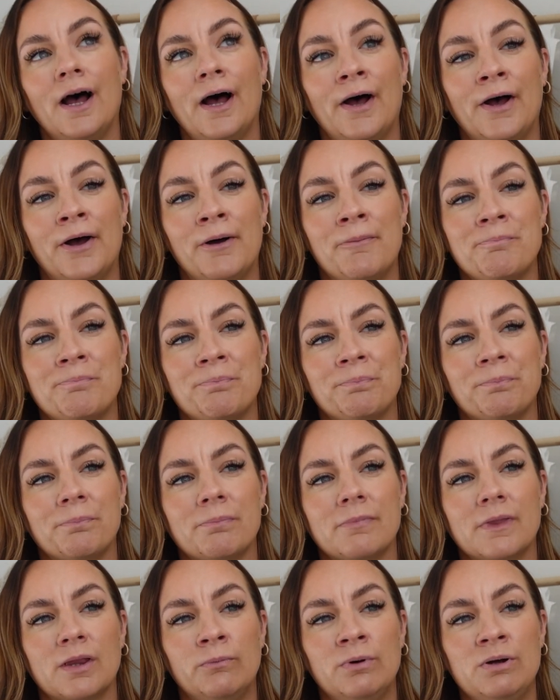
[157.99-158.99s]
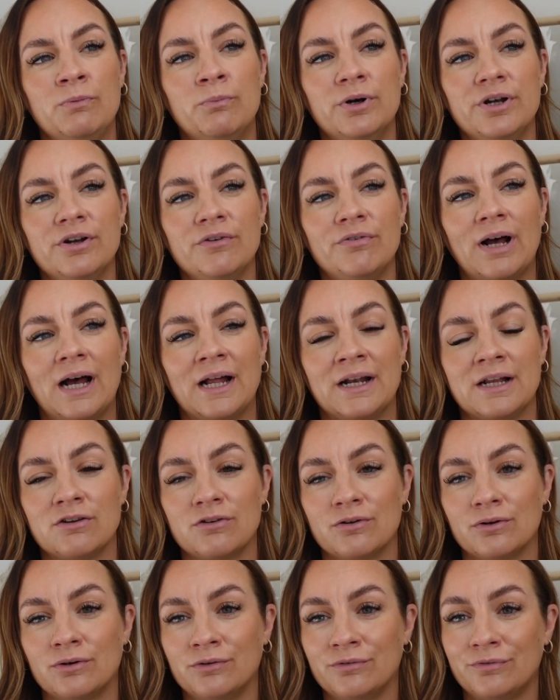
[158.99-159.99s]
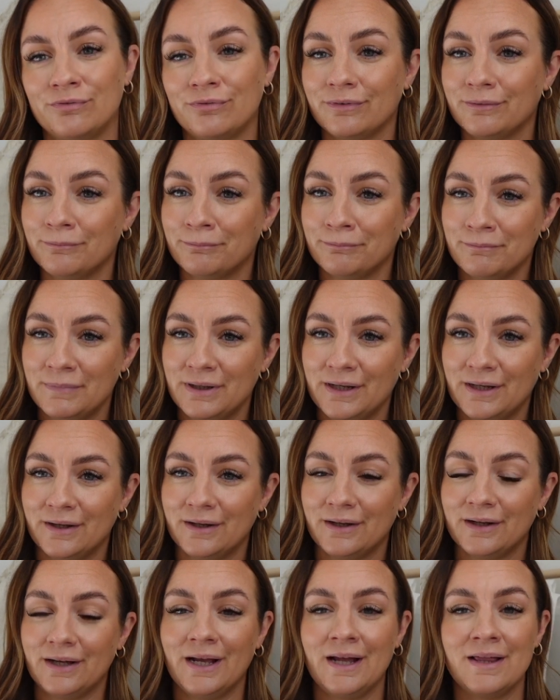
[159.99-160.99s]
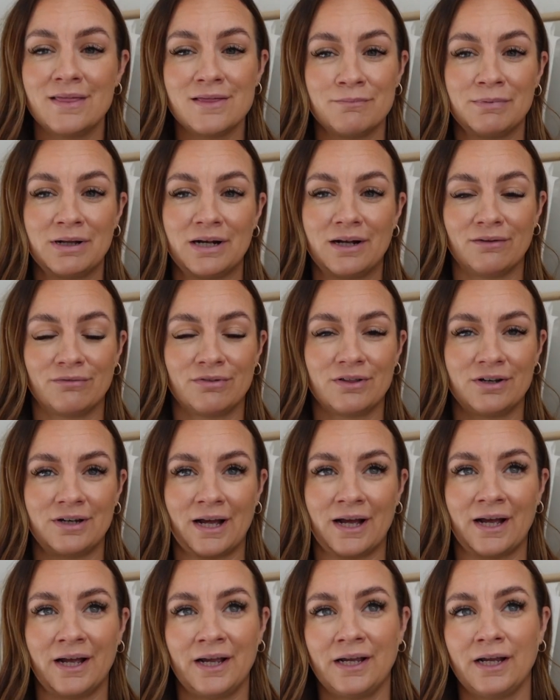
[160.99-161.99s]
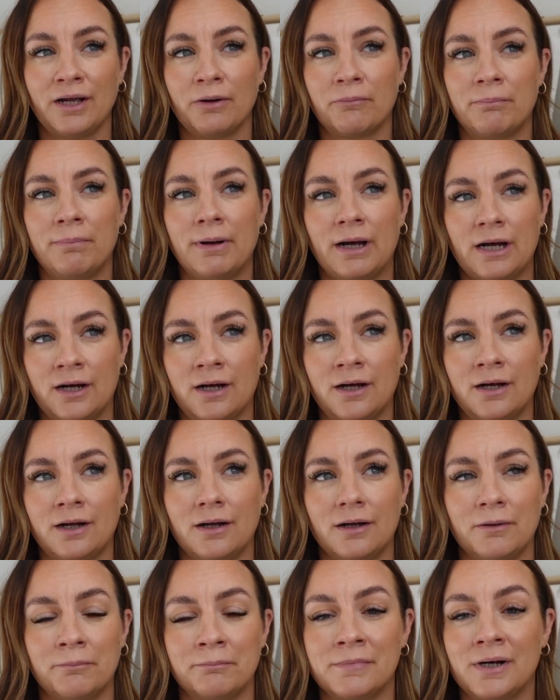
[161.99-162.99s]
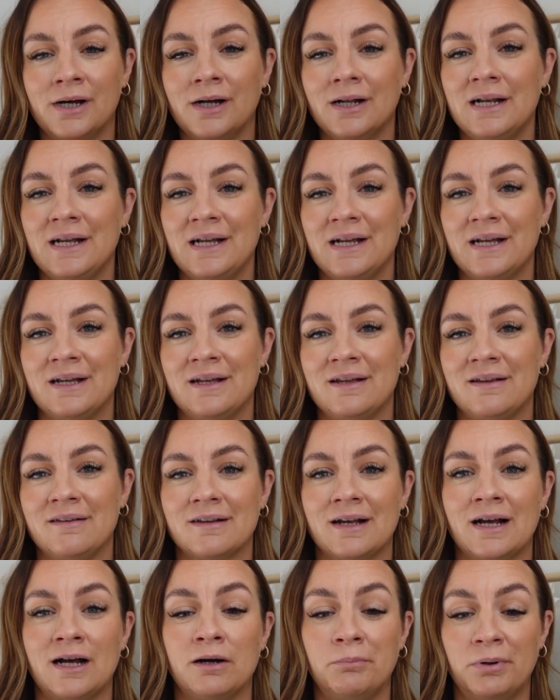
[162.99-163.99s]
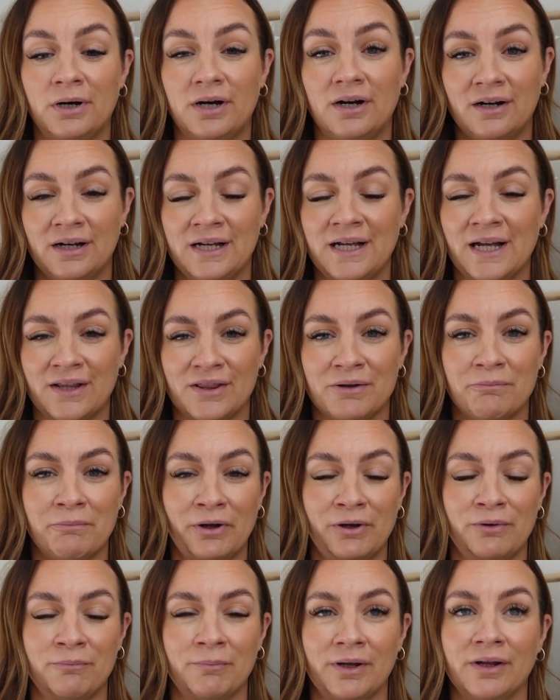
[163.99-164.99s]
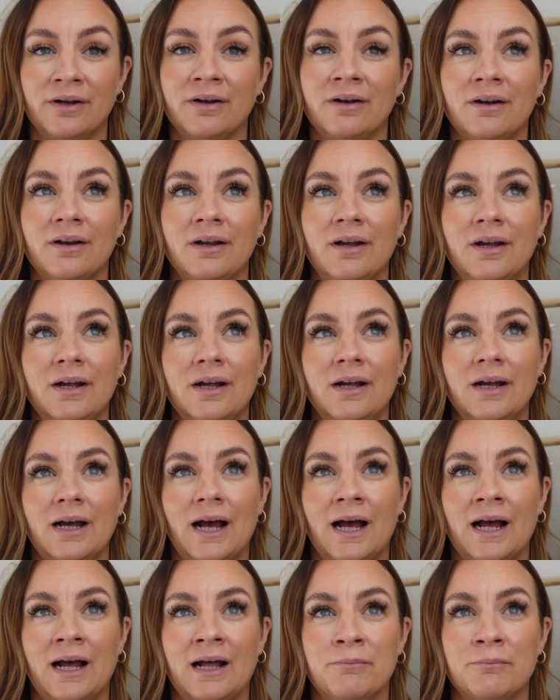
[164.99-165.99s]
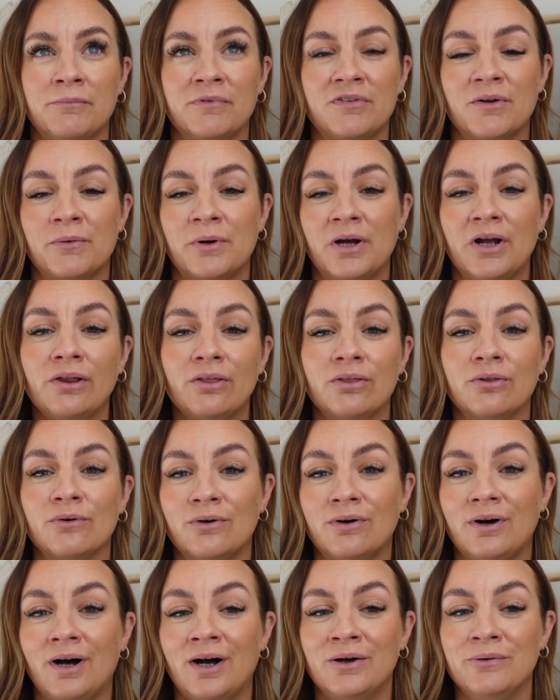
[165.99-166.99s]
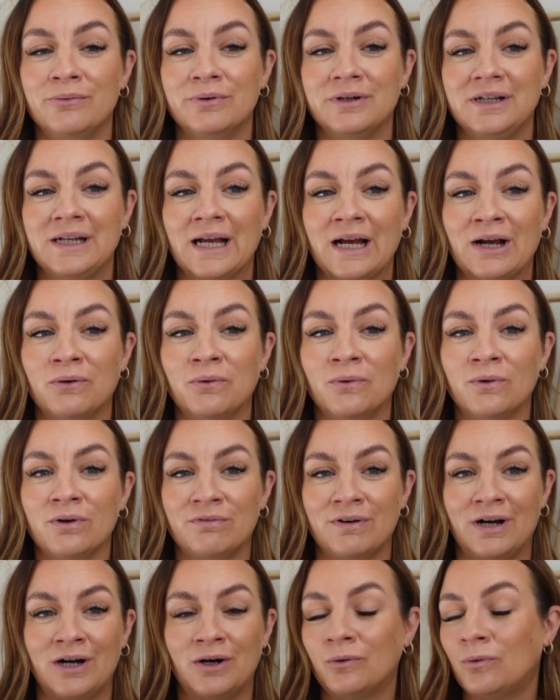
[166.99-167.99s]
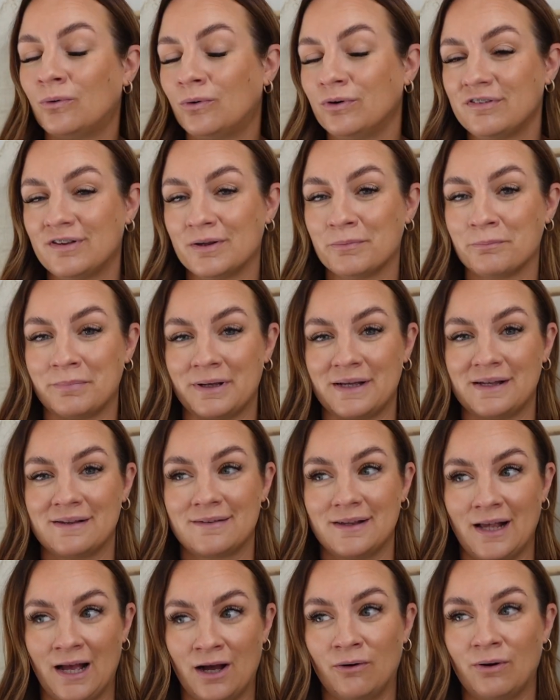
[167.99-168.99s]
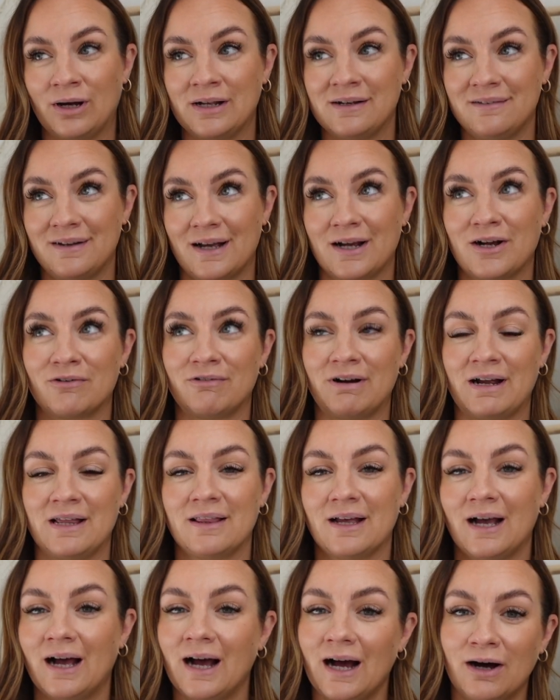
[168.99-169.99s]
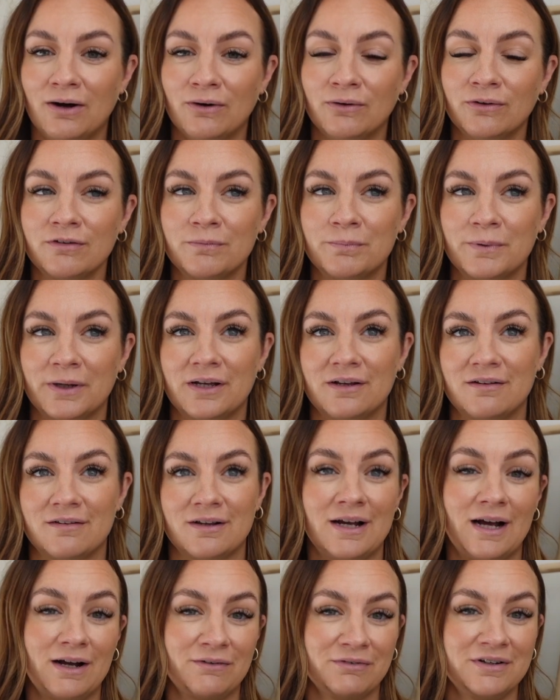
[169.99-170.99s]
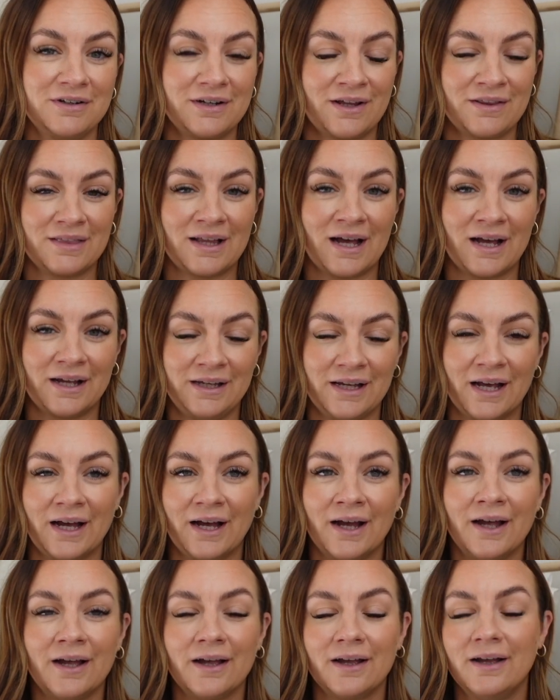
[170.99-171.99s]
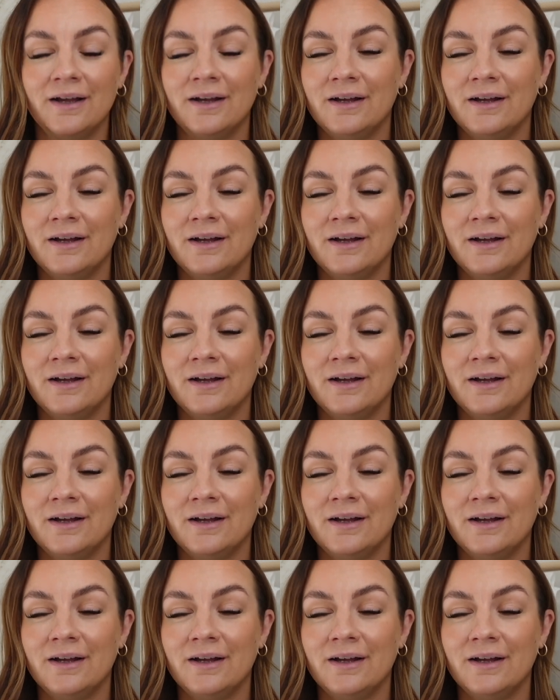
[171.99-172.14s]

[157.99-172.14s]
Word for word: Um, we would have had it sort of in the middle of the day, but Marley is at a party at the moment. Um, so I thought I would get all of our autumn bits out and decorate the house because I haven't done that yet.